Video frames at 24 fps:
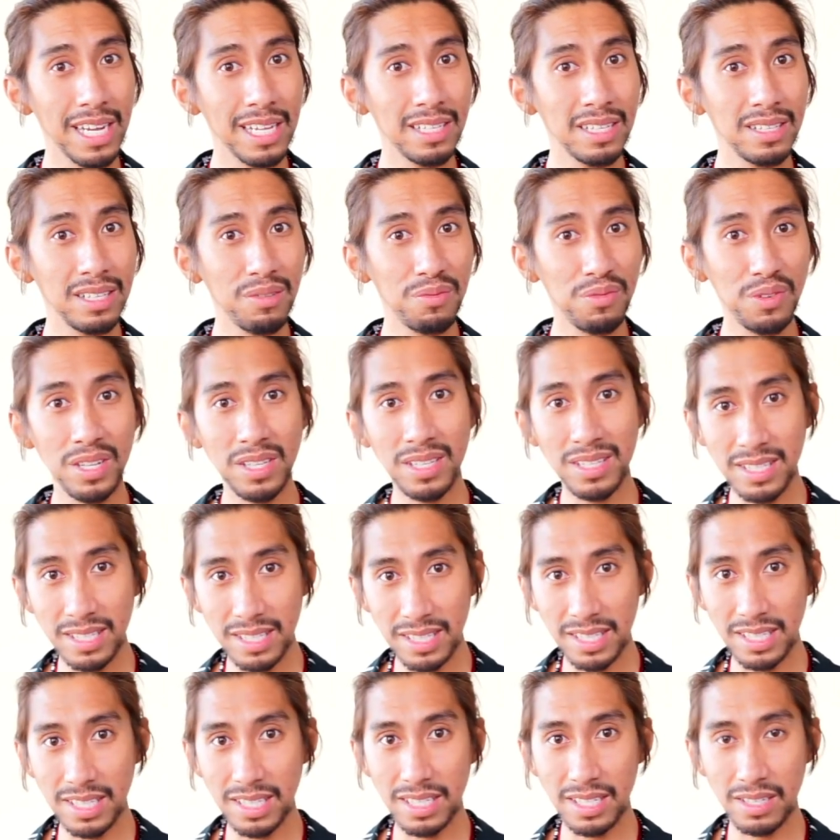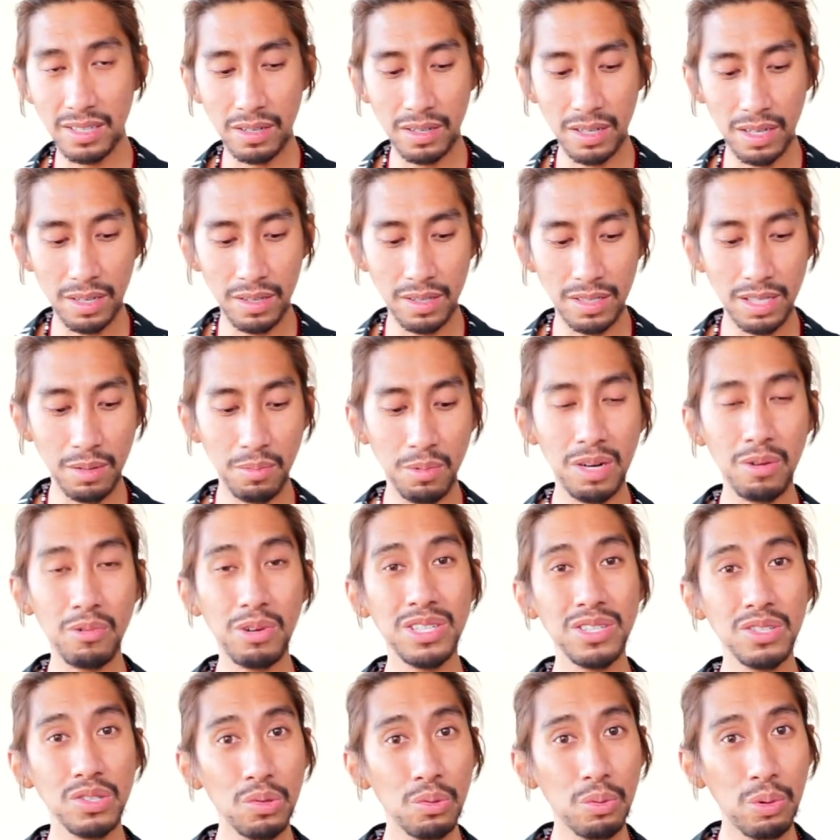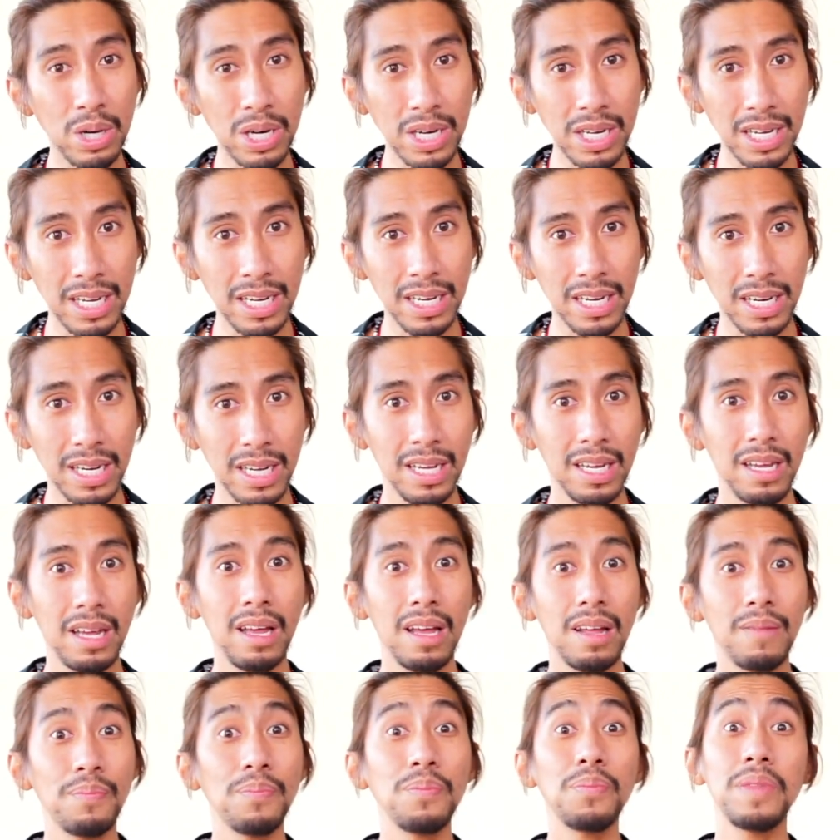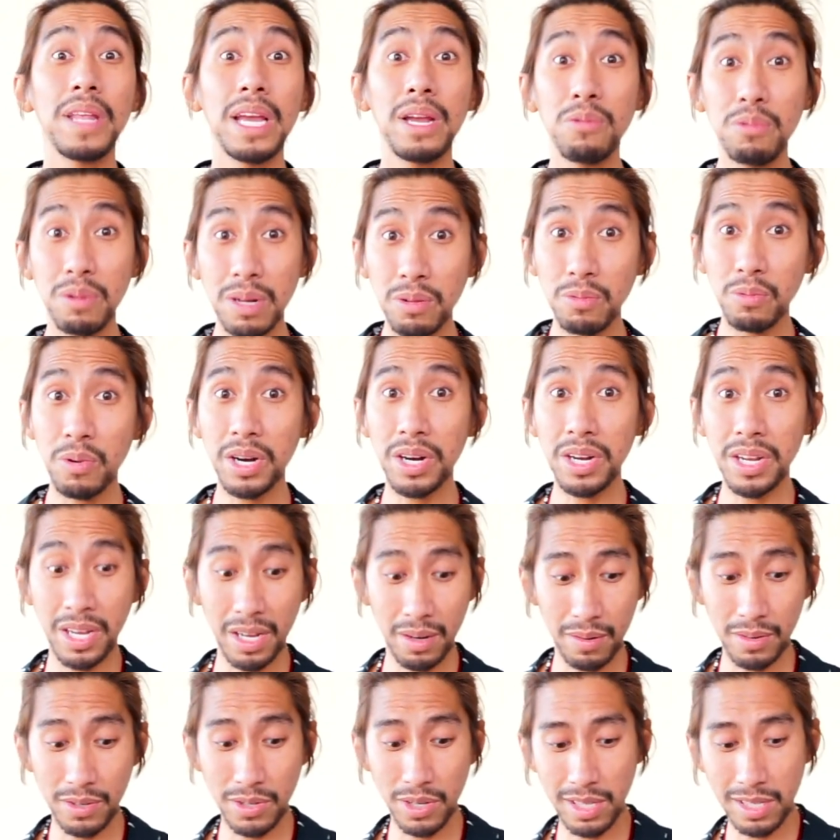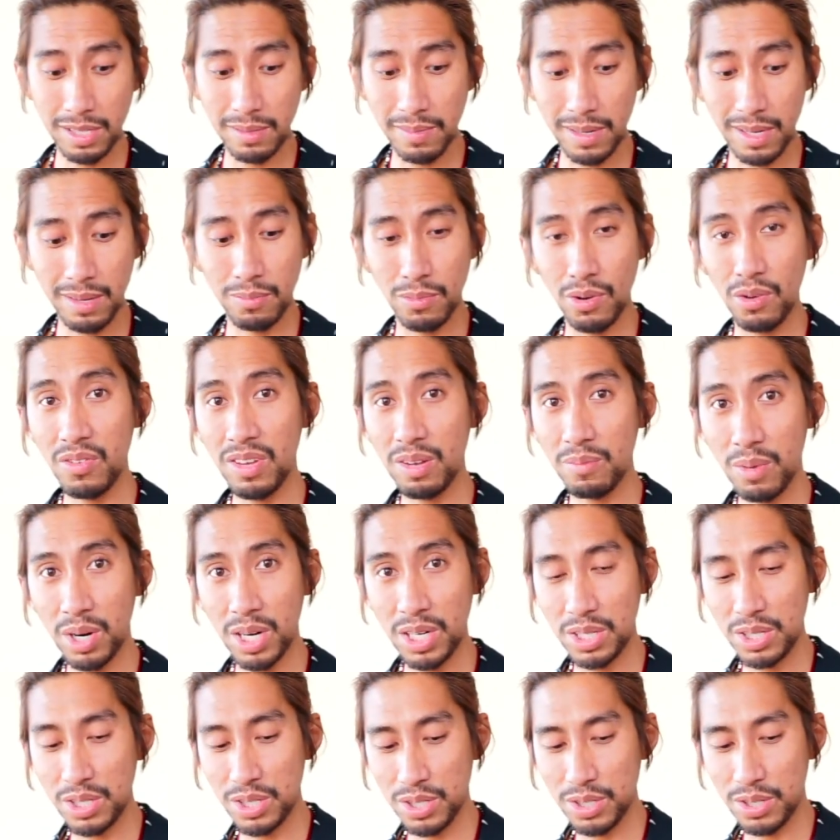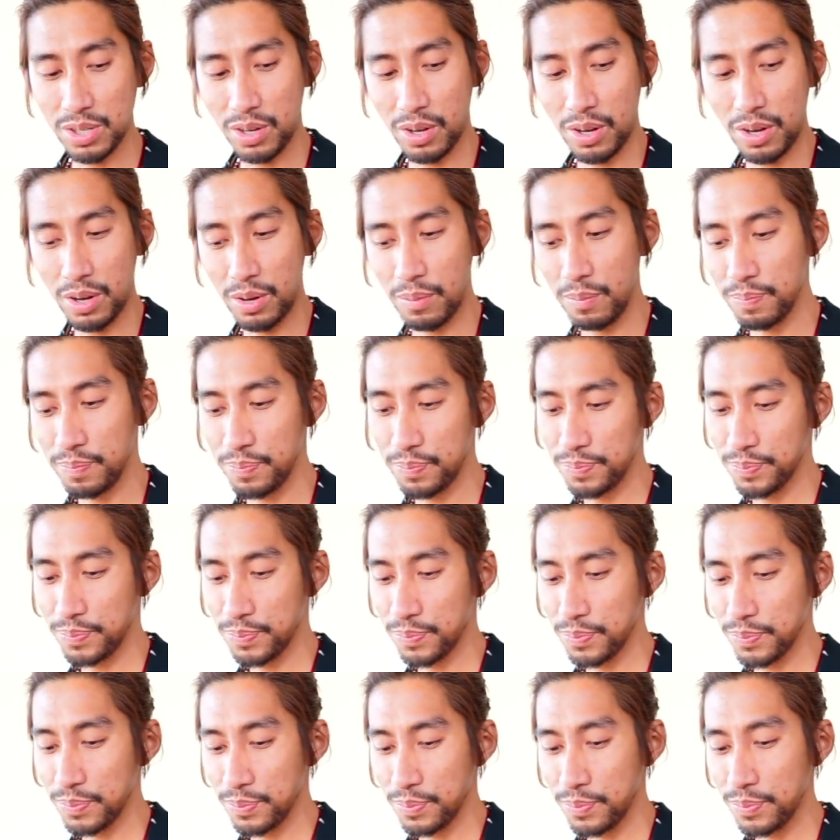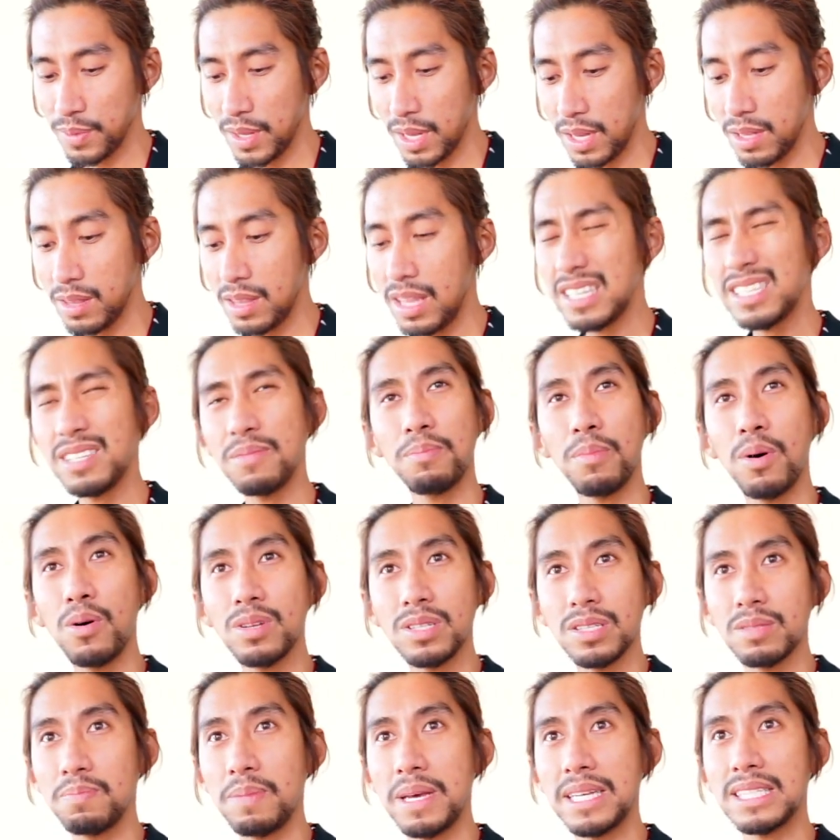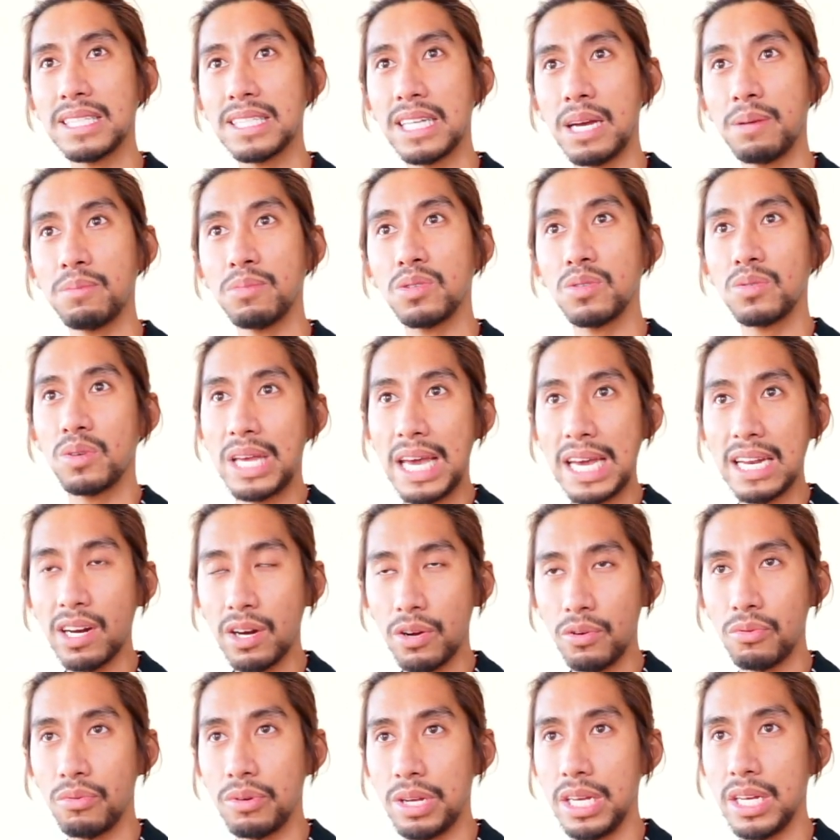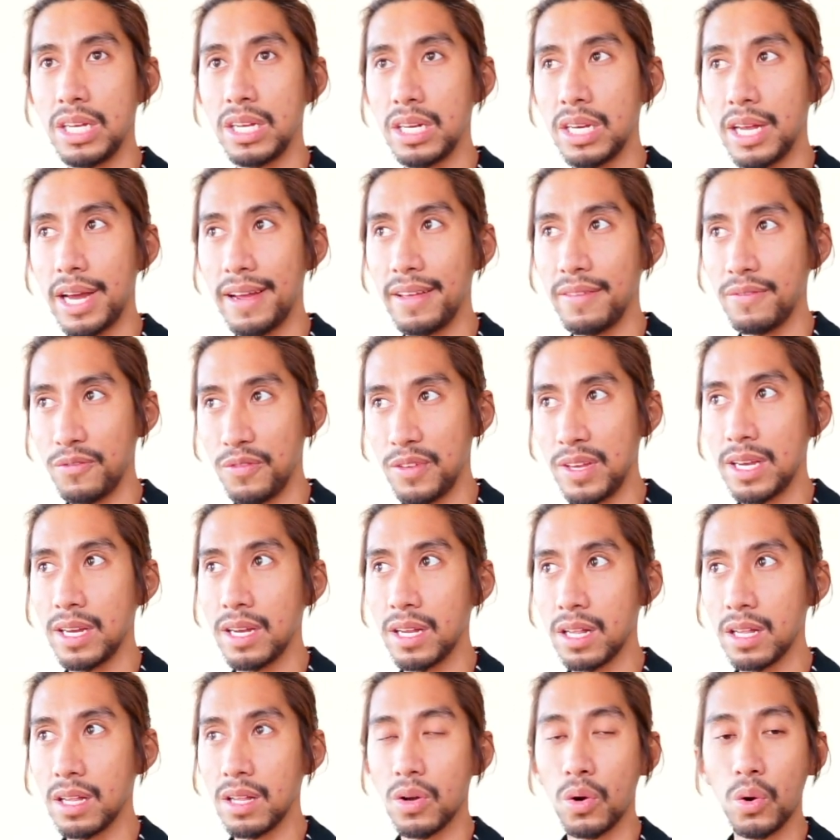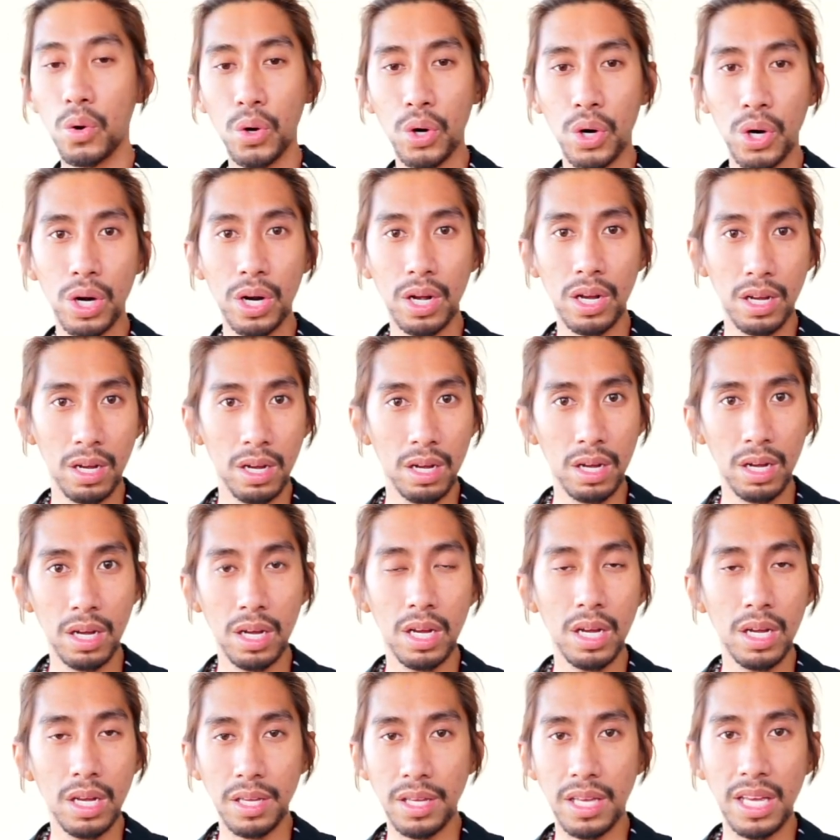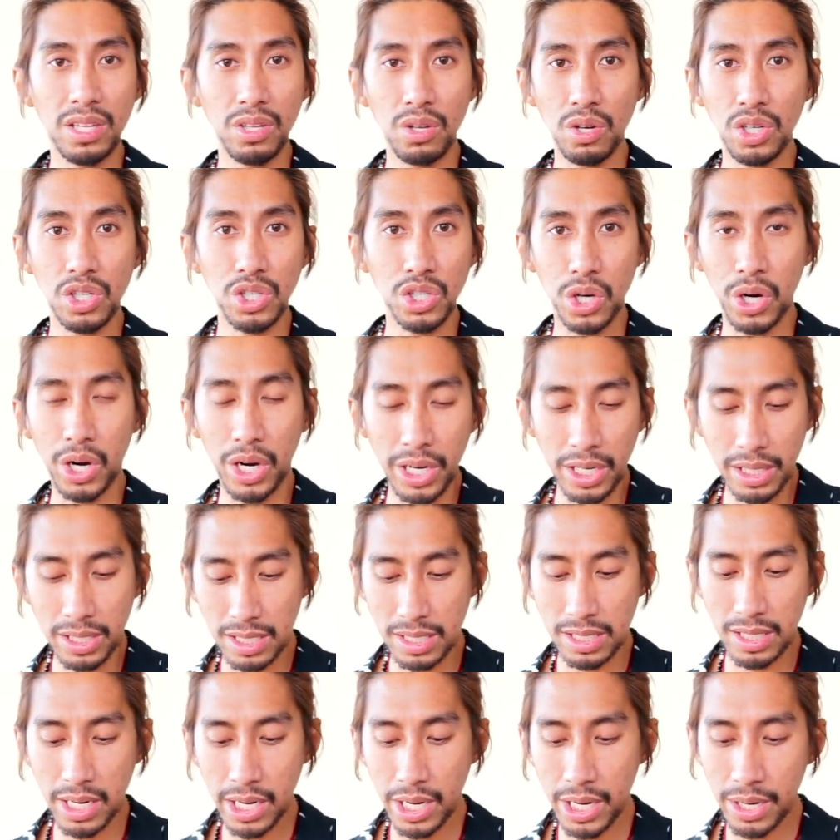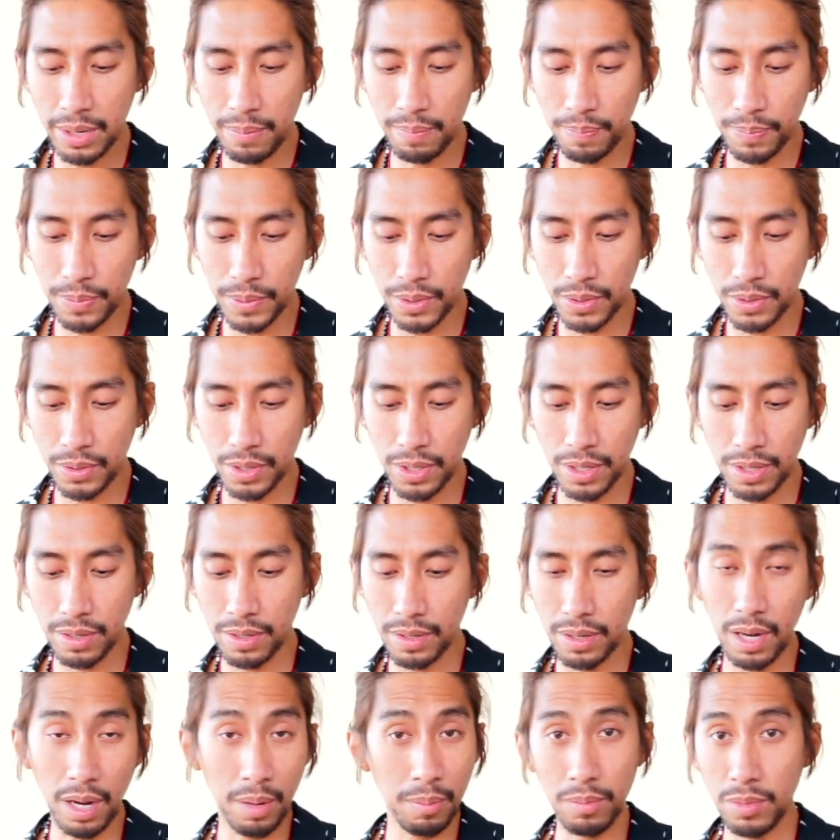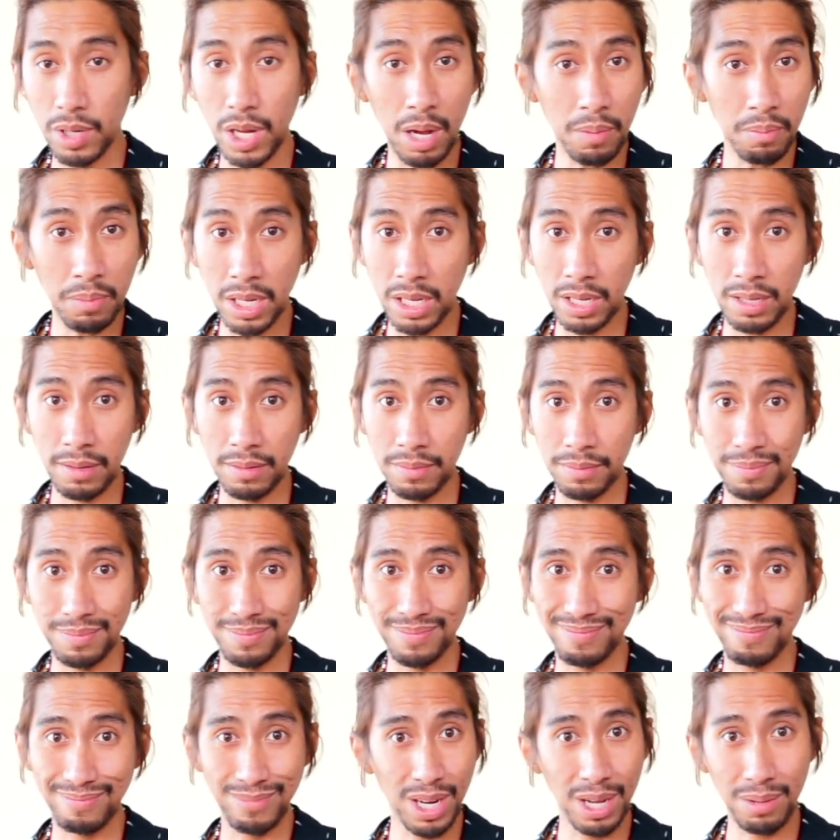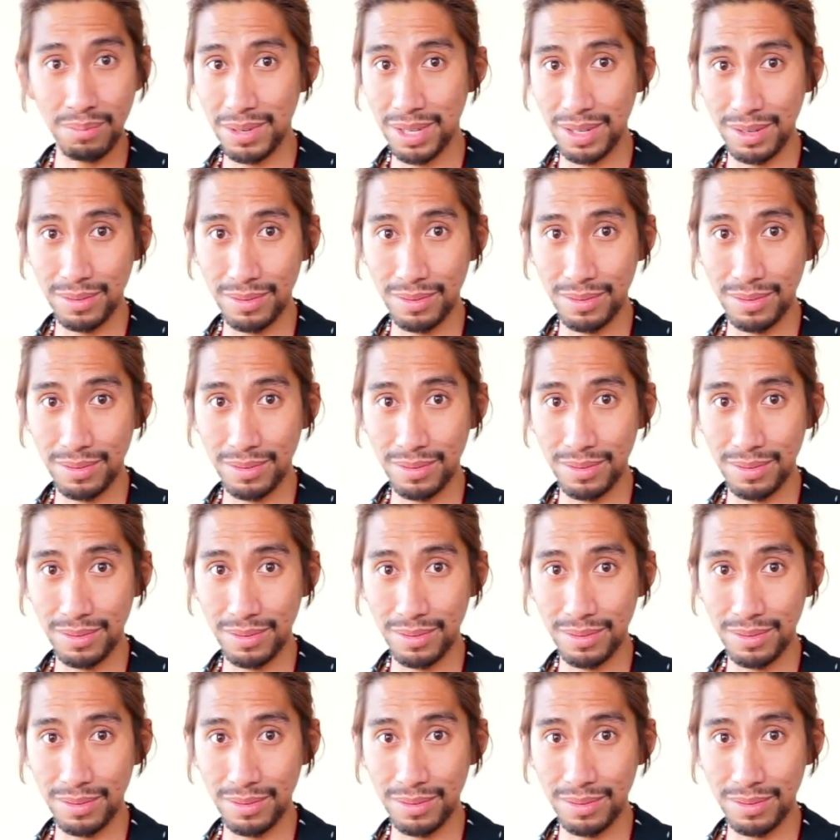the difference. Okay, someone who wants to work it, they will work it. Trust me. Moving March. Okay, that's the most best time to get a read. I feel or uh, get your charts done. Okay, uh, not me, not me.